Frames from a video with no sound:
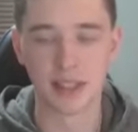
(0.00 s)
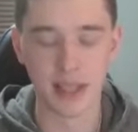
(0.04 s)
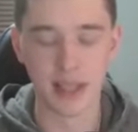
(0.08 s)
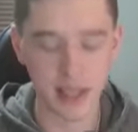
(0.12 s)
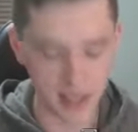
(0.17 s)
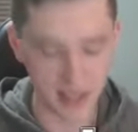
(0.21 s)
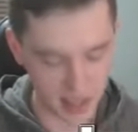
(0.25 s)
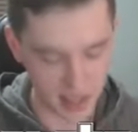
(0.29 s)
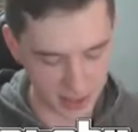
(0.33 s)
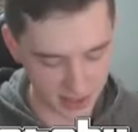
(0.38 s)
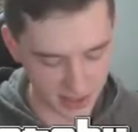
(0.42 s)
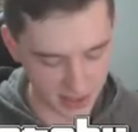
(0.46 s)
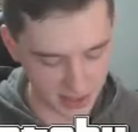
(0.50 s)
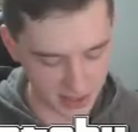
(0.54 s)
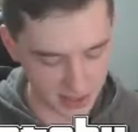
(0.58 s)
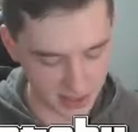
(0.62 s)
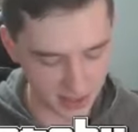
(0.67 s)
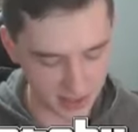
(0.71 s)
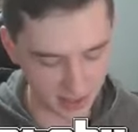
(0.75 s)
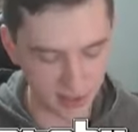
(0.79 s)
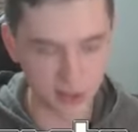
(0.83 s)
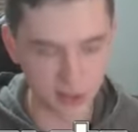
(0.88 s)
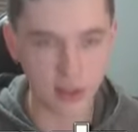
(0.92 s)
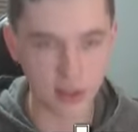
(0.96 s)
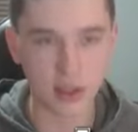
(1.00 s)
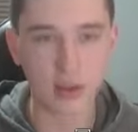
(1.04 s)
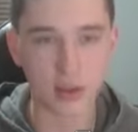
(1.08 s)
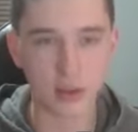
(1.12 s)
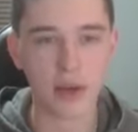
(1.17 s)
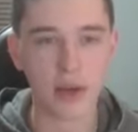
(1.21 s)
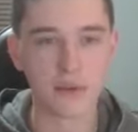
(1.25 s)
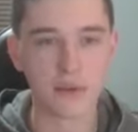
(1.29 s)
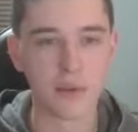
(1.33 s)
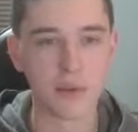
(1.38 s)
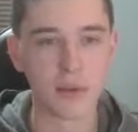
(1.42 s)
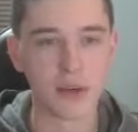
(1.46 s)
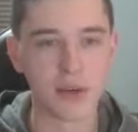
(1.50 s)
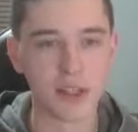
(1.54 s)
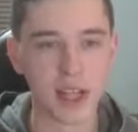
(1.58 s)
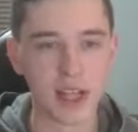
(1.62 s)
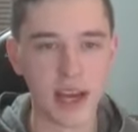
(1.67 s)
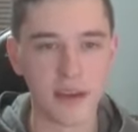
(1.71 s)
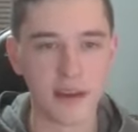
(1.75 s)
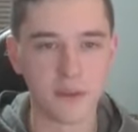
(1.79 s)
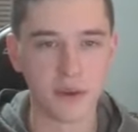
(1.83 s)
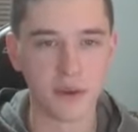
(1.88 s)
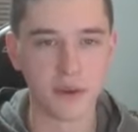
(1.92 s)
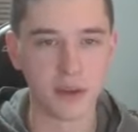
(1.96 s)
I, I did look away from the
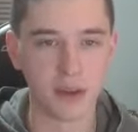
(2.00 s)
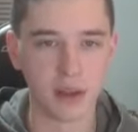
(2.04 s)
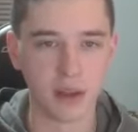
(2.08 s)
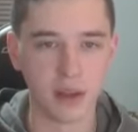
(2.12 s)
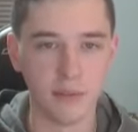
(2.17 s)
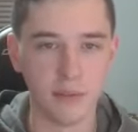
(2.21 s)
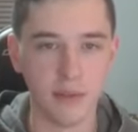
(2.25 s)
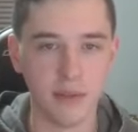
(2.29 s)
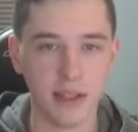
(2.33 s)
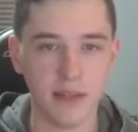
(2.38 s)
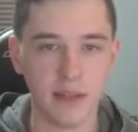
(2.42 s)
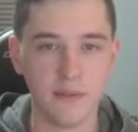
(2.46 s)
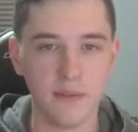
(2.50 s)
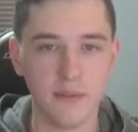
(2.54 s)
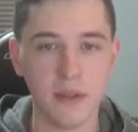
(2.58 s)
chat for a little bit.